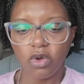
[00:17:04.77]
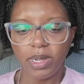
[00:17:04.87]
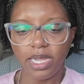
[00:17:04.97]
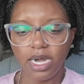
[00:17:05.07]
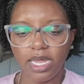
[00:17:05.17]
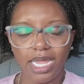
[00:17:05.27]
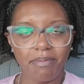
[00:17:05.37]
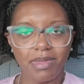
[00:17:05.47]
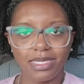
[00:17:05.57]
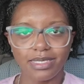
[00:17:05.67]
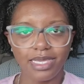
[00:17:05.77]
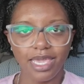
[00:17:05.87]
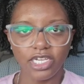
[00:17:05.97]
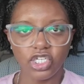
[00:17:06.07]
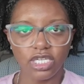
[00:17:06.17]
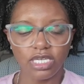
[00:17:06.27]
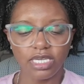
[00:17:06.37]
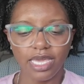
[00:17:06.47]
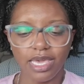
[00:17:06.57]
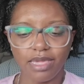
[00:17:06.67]
Oh my God, I missed
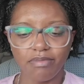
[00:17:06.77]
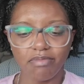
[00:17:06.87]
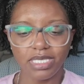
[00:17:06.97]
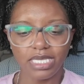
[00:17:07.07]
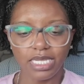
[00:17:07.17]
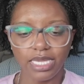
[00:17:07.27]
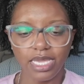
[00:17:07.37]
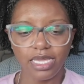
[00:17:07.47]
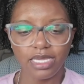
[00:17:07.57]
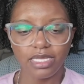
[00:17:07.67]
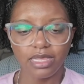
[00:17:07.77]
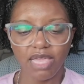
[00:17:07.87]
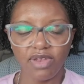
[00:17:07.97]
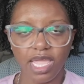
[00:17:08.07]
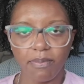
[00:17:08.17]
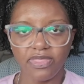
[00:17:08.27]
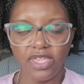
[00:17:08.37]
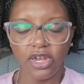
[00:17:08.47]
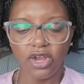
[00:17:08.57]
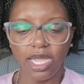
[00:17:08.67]
Kesha at Mystic Lake. They have an
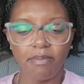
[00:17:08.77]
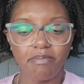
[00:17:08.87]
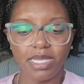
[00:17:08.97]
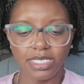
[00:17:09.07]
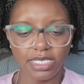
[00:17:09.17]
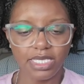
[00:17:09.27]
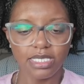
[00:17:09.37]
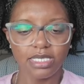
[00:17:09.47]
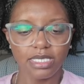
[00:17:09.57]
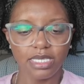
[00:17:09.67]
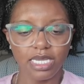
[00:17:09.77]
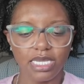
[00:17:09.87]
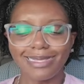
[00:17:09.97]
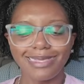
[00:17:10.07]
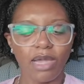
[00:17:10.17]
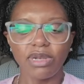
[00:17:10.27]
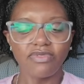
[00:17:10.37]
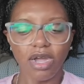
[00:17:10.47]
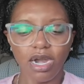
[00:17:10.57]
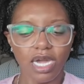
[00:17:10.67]
amphitheater. I missed it. Not to say I would
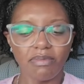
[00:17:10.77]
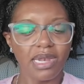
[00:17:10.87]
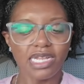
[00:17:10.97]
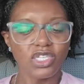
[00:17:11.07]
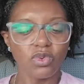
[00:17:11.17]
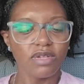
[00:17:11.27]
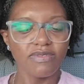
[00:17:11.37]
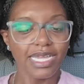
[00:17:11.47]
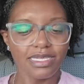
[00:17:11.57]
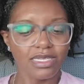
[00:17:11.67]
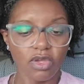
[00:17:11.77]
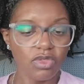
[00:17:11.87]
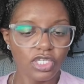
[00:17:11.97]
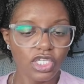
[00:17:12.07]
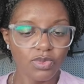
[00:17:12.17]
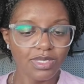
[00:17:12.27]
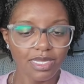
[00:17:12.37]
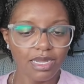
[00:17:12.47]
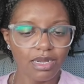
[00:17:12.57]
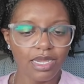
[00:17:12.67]
have gone, but I just would have liked to know that she was
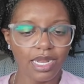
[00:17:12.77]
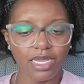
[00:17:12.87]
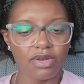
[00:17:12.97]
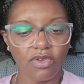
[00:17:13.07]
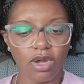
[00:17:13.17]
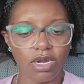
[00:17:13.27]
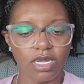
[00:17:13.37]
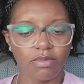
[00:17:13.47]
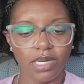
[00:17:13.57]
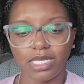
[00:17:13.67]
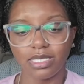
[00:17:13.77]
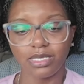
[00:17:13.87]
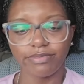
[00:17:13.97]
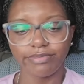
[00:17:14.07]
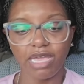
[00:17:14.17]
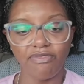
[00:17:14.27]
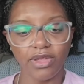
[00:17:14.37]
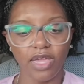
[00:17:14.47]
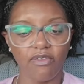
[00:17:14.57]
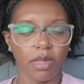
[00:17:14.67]
there and I could have gone, but I didn't. I
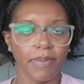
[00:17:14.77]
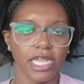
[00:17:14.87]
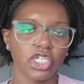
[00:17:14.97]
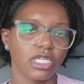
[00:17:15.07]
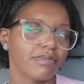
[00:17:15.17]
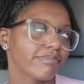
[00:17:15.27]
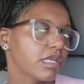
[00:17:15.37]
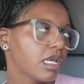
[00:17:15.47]
found out from my patient